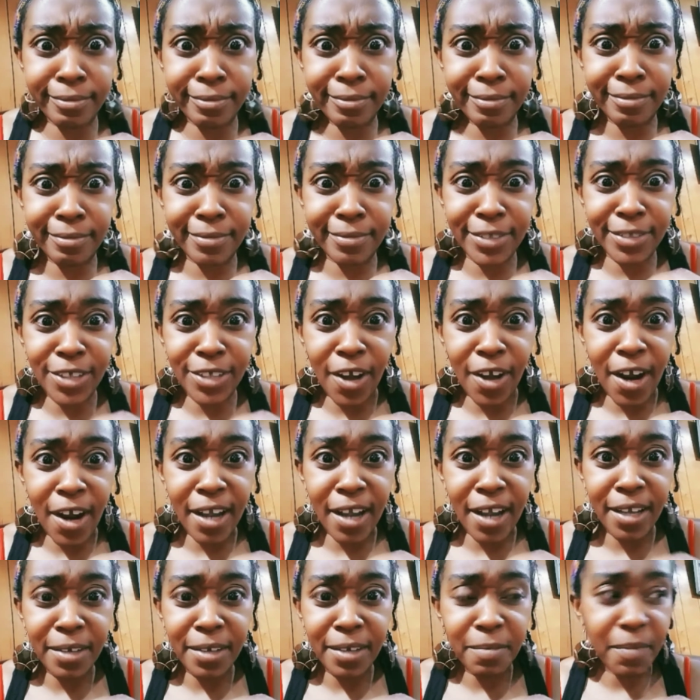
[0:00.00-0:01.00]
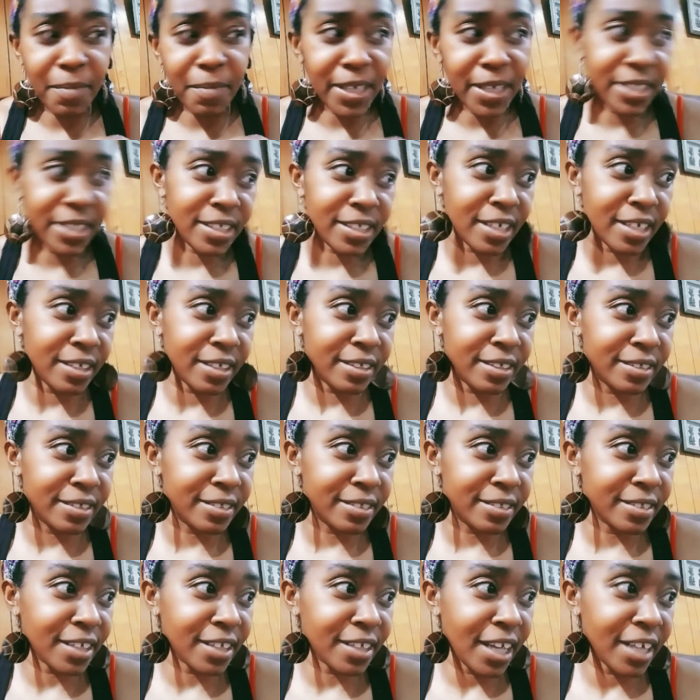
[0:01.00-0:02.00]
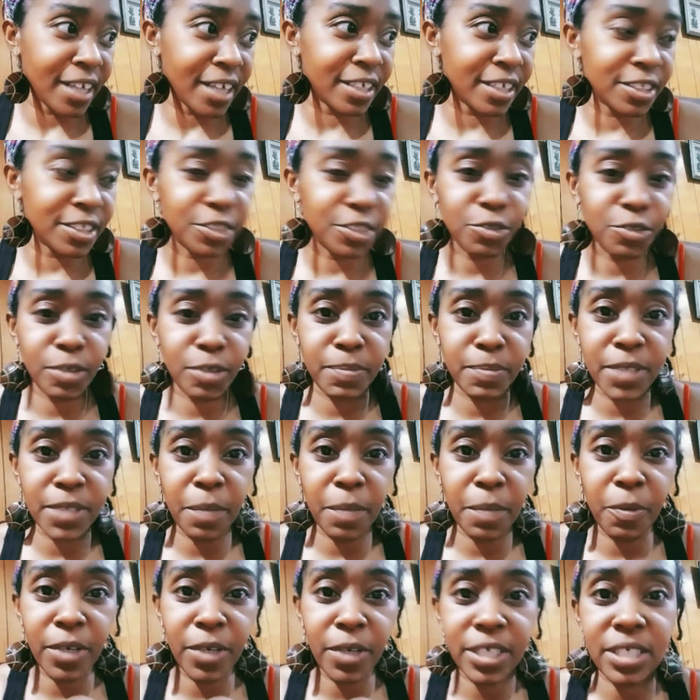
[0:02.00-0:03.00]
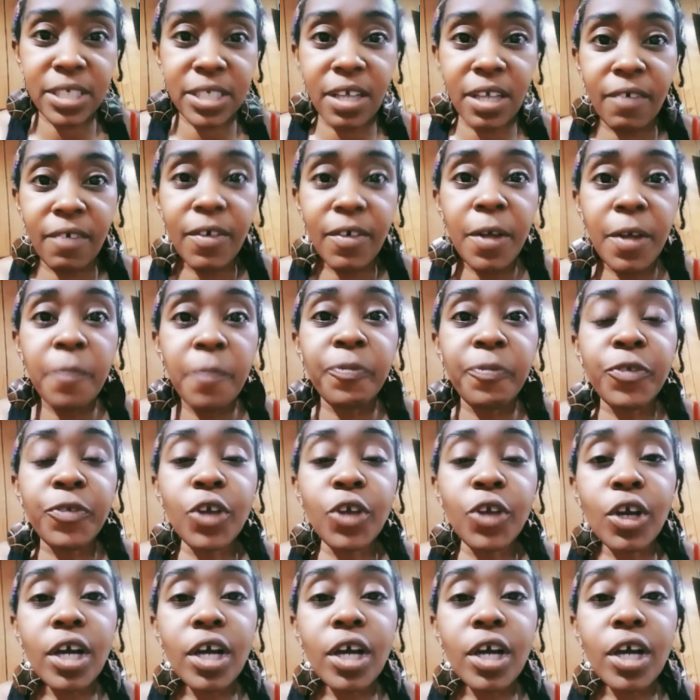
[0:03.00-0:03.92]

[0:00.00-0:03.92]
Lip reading: sorry, my son kind of tripped up on himself. You're going